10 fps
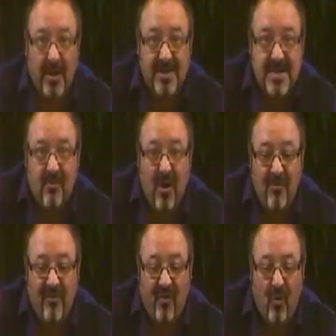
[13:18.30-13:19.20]
joint. It
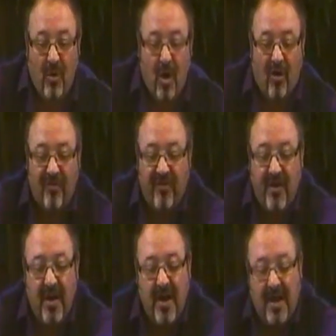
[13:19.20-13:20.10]
won't fall
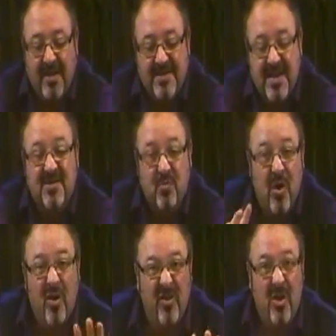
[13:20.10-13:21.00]
off and it's, it's
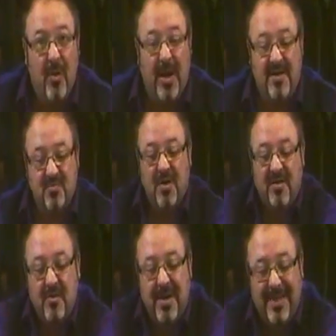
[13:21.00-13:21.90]
worth doing. It's
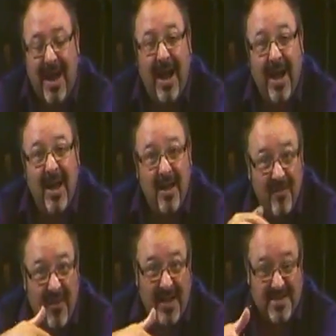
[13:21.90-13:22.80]
worth doing that,
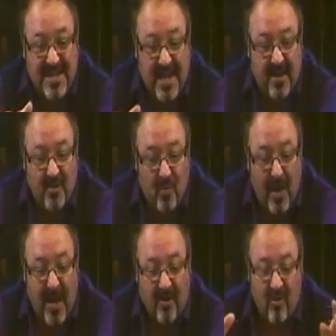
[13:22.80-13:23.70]
that
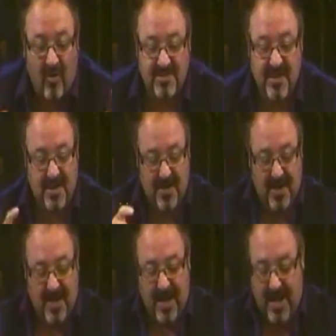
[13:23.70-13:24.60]
second way across
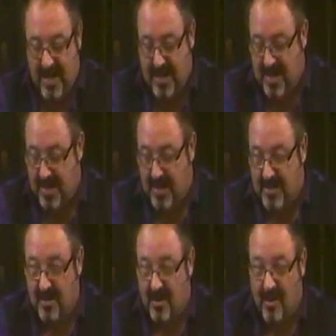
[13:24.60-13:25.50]

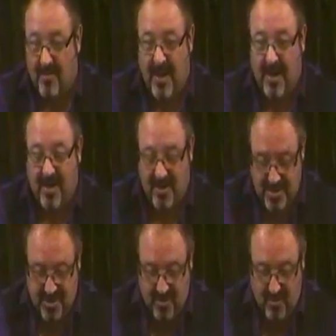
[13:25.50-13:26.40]
and I'm now
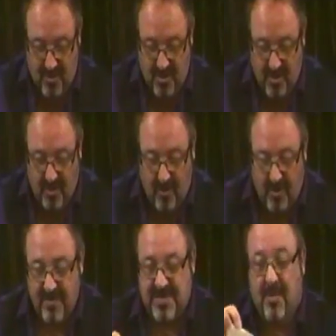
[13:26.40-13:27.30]
going to do another
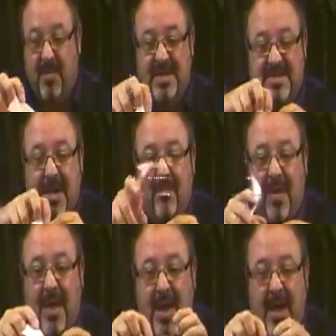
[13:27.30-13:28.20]
one so a bit of
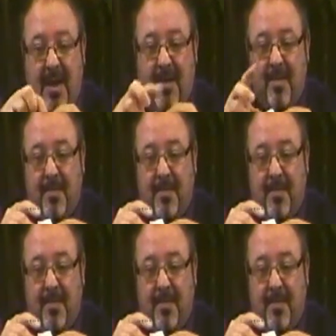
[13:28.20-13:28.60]
tape there